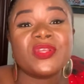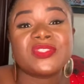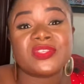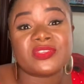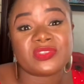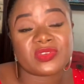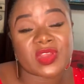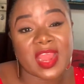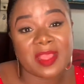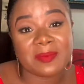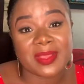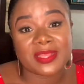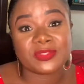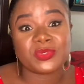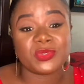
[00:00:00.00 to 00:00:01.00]

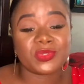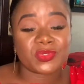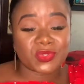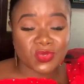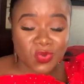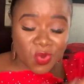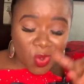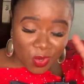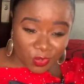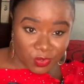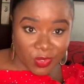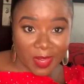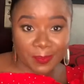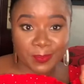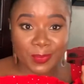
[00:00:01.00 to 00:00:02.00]
subscribers, to
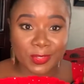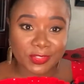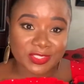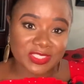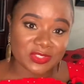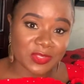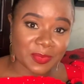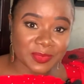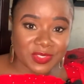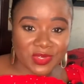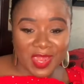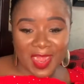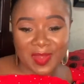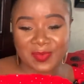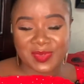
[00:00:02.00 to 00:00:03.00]
200 plus
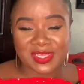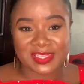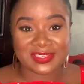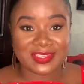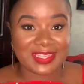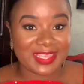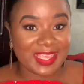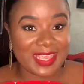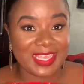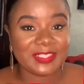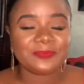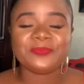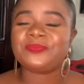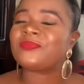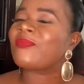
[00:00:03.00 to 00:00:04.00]
subscribers, okay?
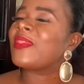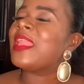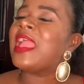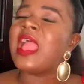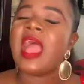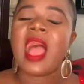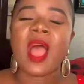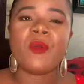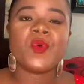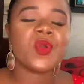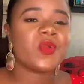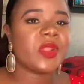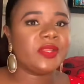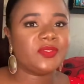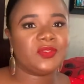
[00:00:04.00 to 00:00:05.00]
I wore
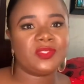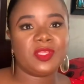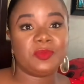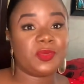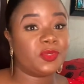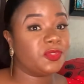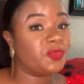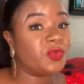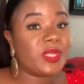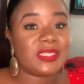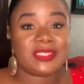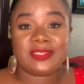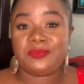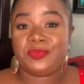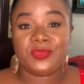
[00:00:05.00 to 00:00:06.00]
red today because red
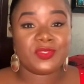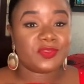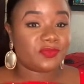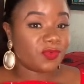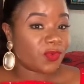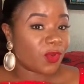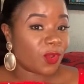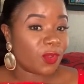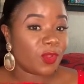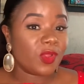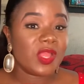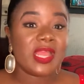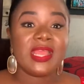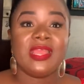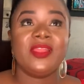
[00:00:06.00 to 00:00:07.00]
is a beautiful color.
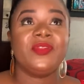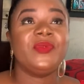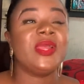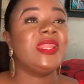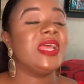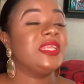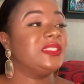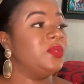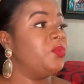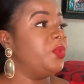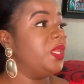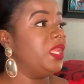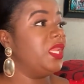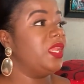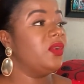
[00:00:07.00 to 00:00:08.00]
Red has a
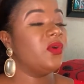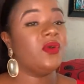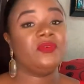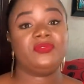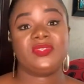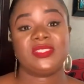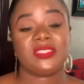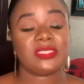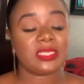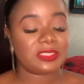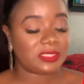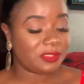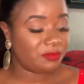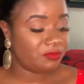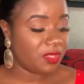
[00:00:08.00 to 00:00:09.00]
way of
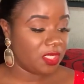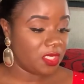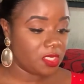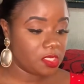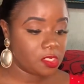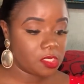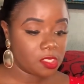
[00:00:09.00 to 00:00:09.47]
setting